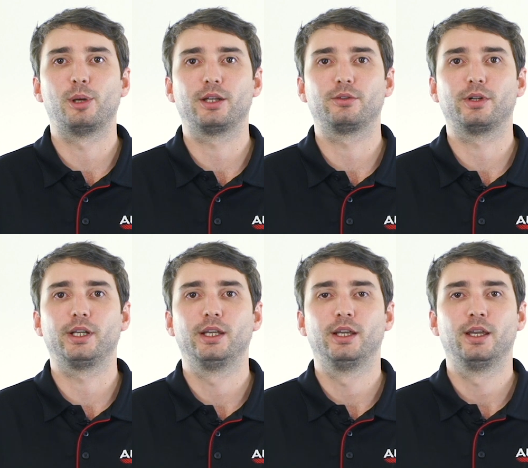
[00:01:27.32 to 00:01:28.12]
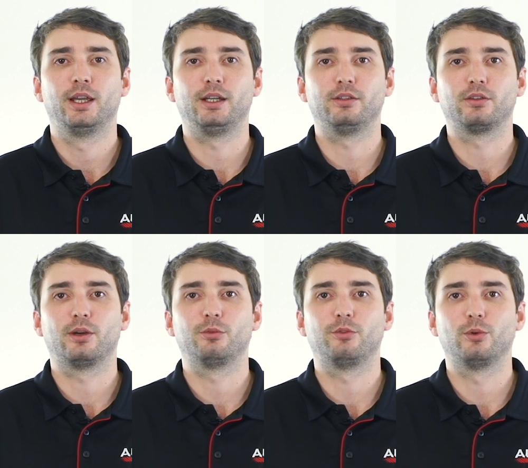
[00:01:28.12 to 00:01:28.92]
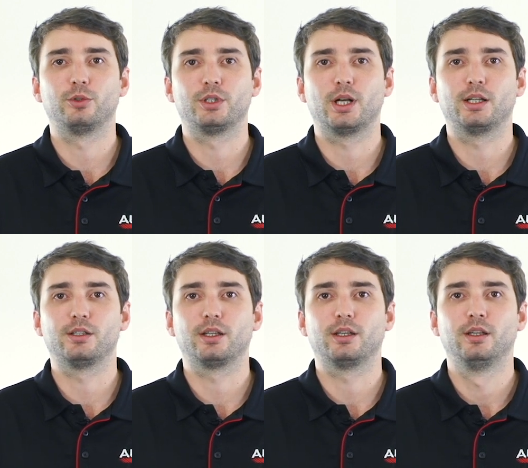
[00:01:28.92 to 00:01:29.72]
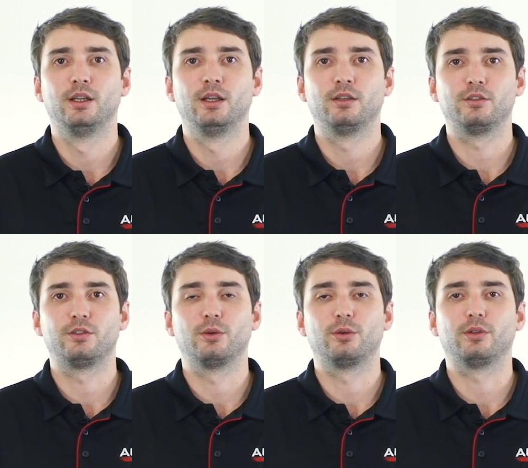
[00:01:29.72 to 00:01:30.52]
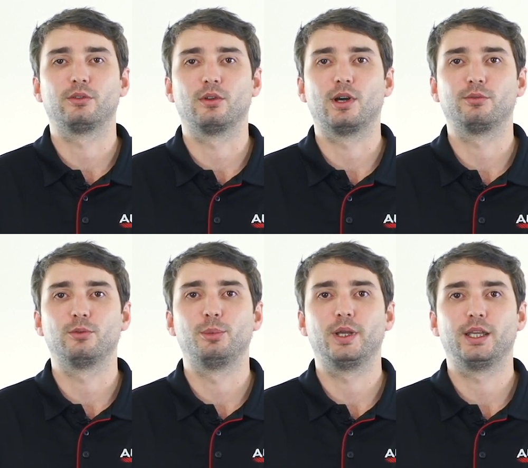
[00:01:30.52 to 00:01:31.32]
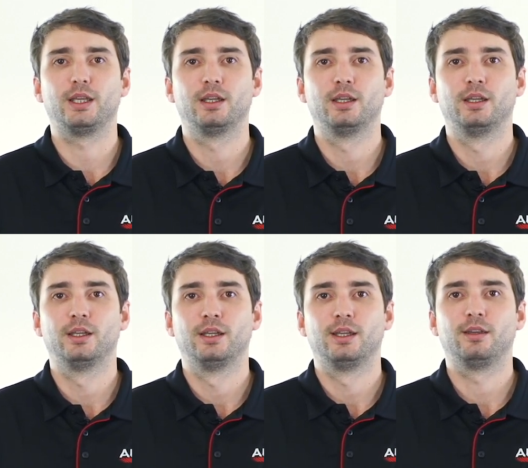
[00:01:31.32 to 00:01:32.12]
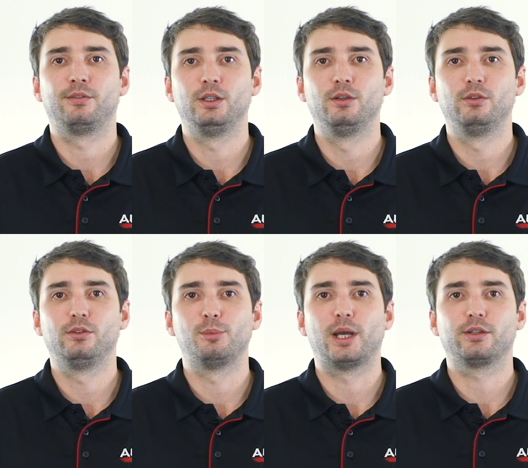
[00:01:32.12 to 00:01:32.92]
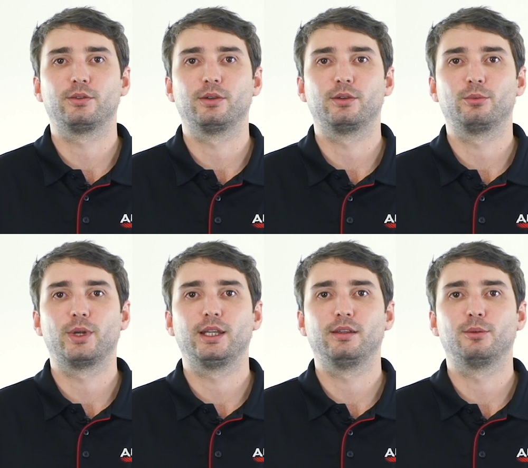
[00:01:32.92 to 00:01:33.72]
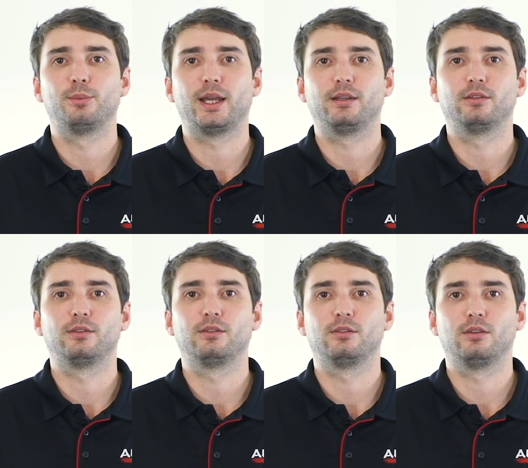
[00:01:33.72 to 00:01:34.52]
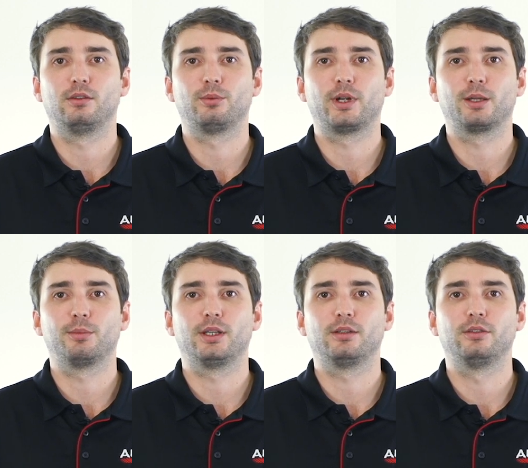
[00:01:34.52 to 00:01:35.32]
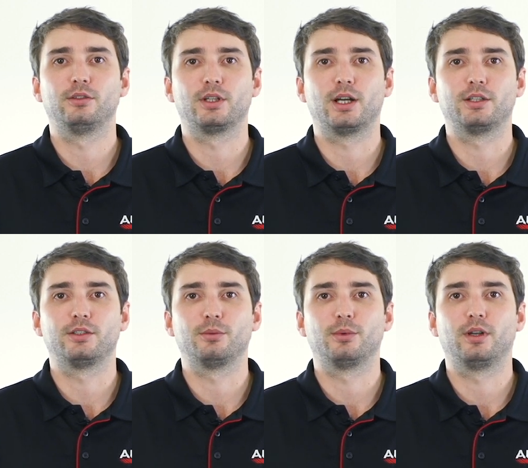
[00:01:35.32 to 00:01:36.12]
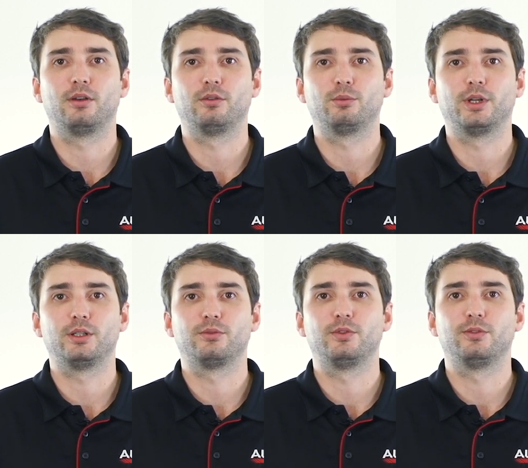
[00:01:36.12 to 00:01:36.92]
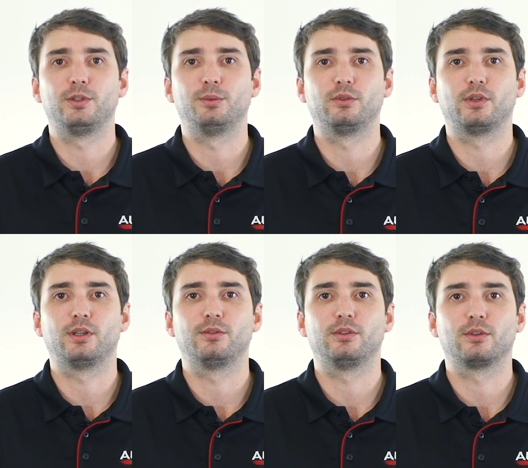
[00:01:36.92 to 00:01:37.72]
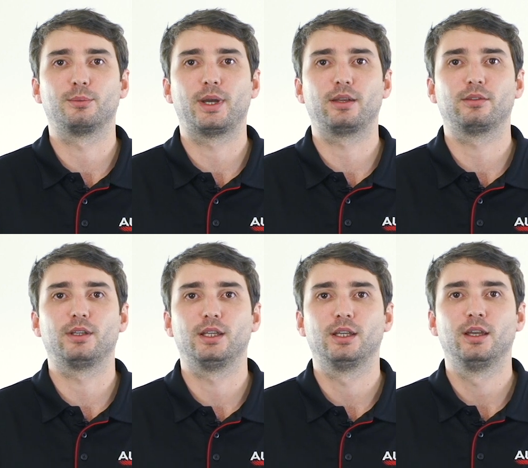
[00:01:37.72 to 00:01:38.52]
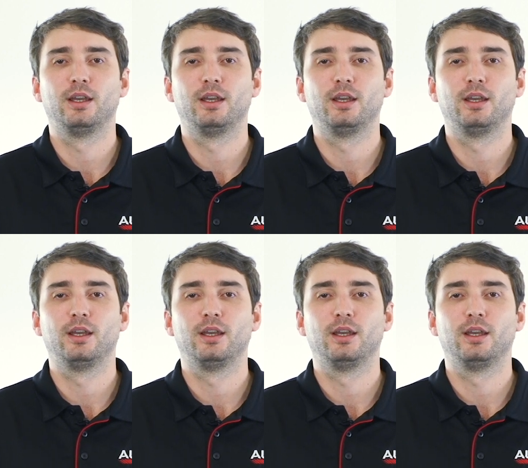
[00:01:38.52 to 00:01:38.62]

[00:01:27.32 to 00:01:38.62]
battery each time before charging it, the shorter its life will be. If you use your battery on a regular basis, it's recommended to charge it when it has reached 50% of its capacity.